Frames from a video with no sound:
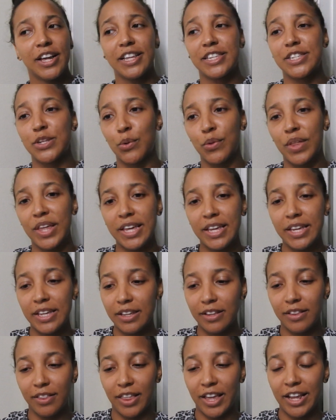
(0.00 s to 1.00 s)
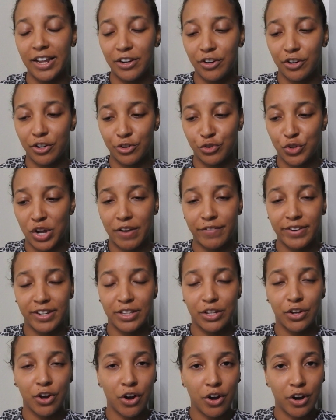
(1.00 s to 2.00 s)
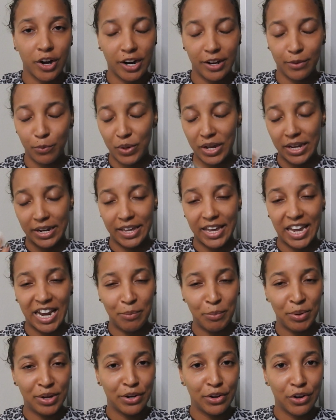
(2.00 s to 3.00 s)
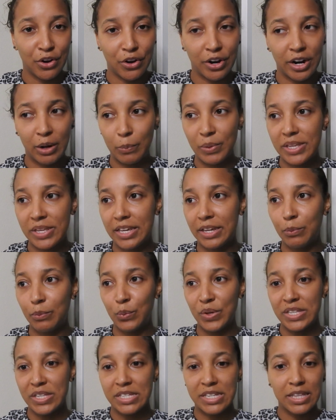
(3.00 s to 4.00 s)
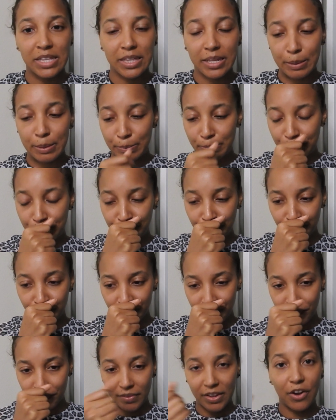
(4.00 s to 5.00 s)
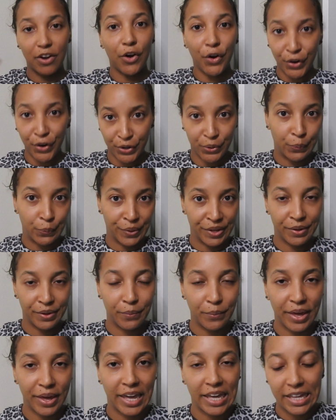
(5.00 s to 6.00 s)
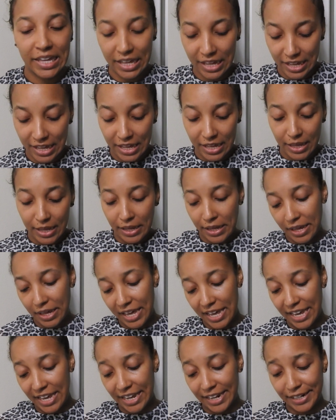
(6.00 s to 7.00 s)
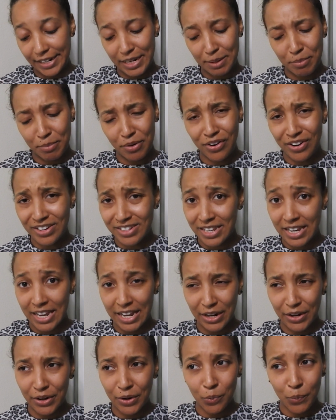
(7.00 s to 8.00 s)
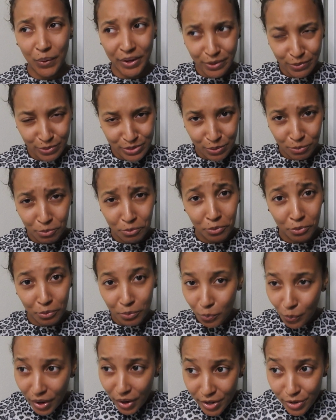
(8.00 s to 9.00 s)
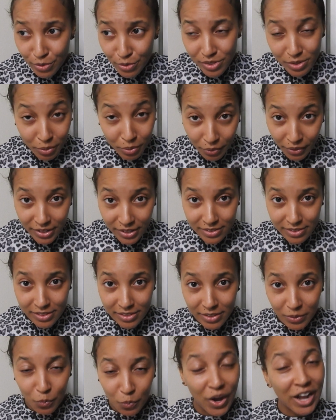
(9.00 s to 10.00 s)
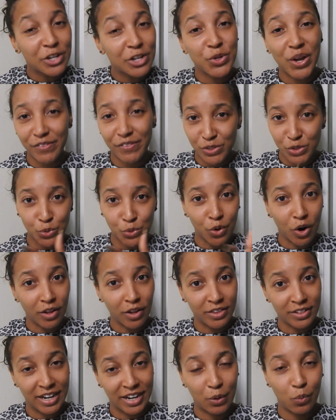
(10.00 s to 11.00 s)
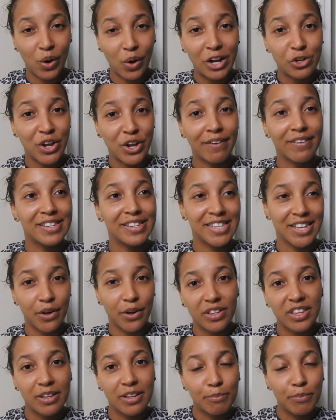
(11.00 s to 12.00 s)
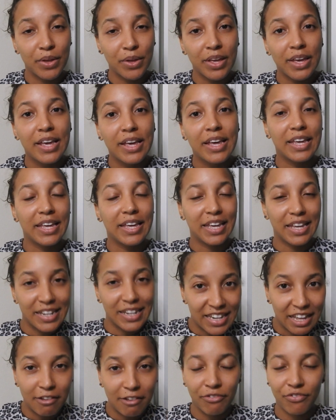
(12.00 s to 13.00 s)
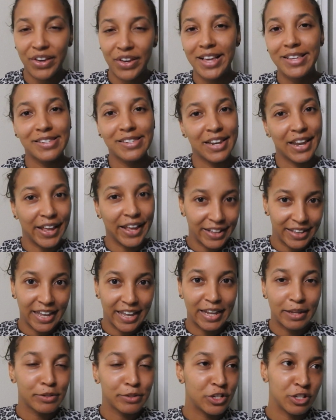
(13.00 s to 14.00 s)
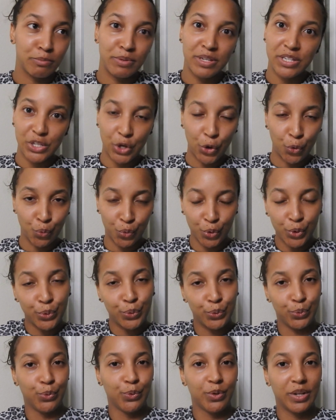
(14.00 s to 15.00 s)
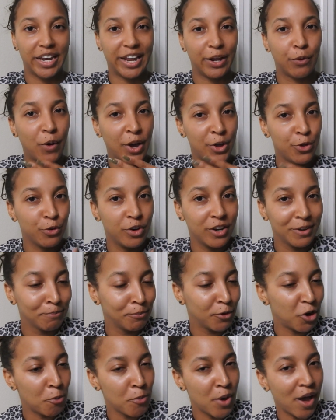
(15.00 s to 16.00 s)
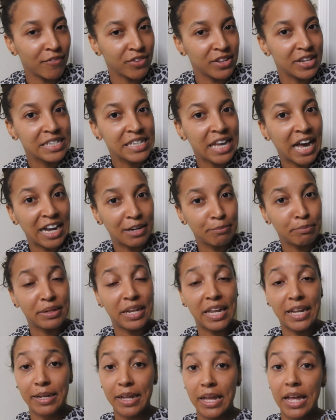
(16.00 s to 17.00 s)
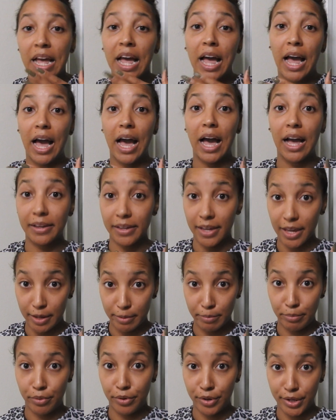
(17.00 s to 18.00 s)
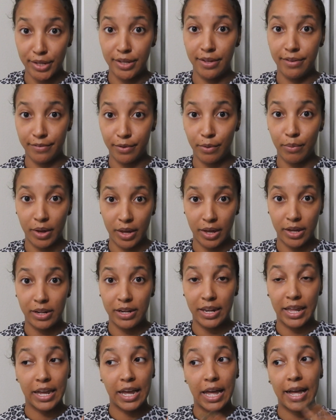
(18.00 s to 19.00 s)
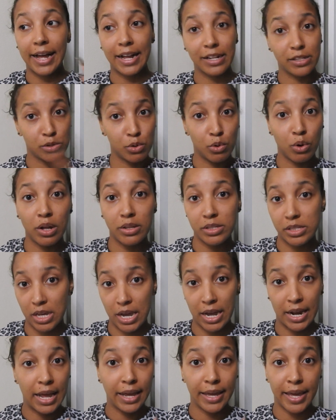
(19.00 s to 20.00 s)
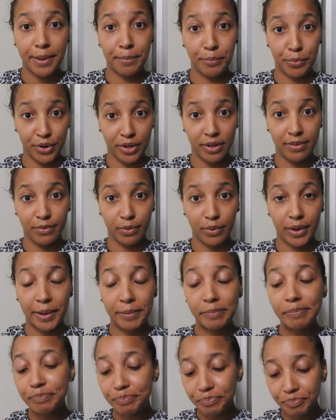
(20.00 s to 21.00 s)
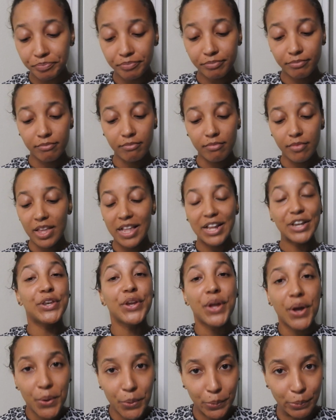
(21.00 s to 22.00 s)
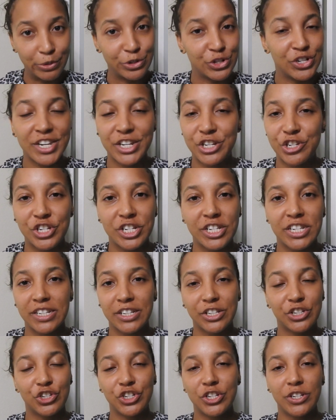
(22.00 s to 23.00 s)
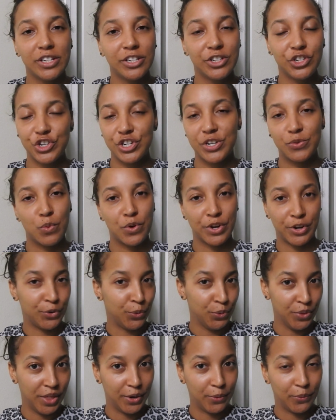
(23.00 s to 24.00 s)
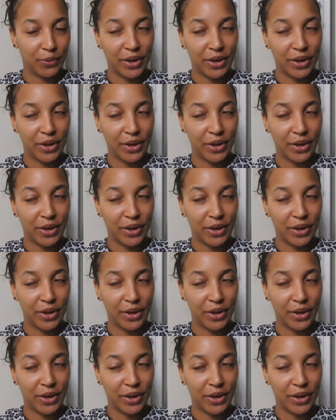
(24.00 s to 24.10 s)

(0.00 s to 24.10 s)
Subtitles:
so they are driving in the car. We got a camera in the car. We see them arguing, okay? And Lamar's like, girl, why are you so crazy? Why'd you have to do all of that? Why'd you have to tell them in their face like that and just be so rude? Like, why you couldn't pull me out to the side and be like, I can't breathe, okay? Like, I got to go outside. I can't breathe, okay? No, she didn't want to do that,